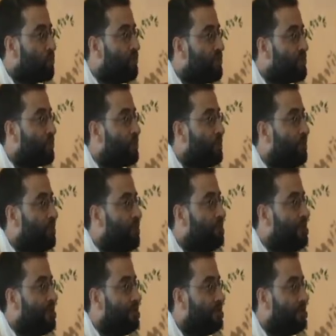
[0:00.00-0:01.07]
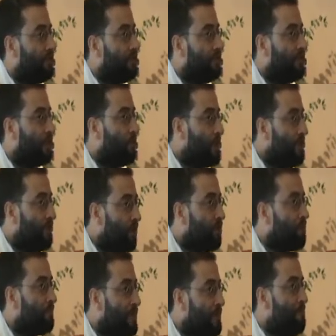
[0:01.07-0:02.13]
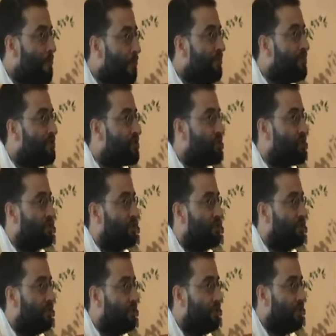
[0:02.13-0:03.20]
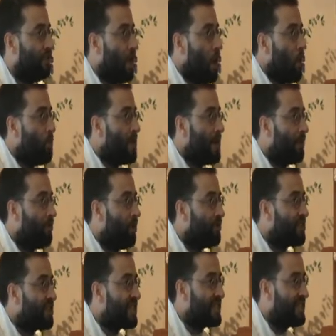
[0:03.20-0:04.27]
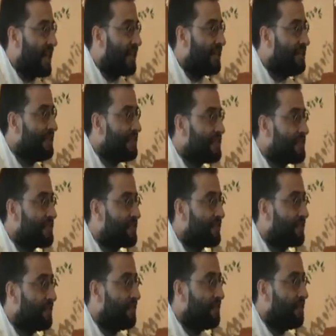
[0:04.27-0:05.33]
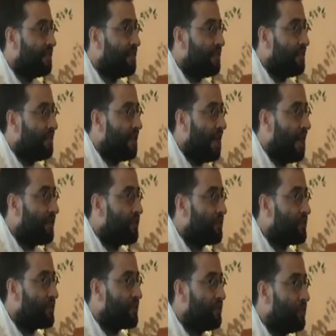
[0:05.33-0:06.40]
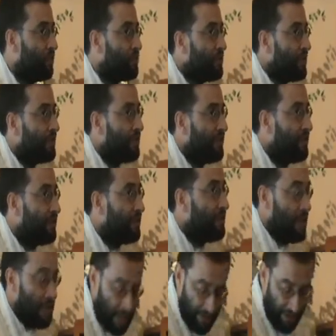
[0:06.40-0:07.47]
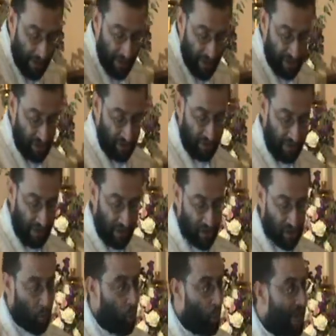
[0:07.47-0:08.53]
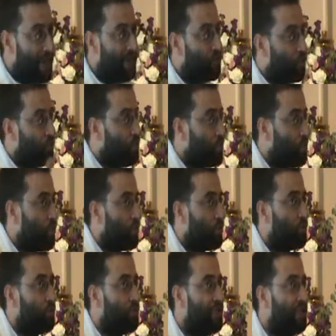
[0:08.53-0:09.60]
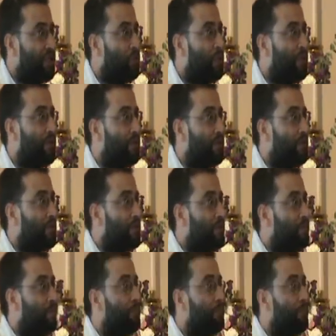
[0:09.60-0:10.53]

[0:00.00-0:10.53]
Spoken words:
those who disagree with me. They will not be punished. We are not Stalinists. And there is a way to deal with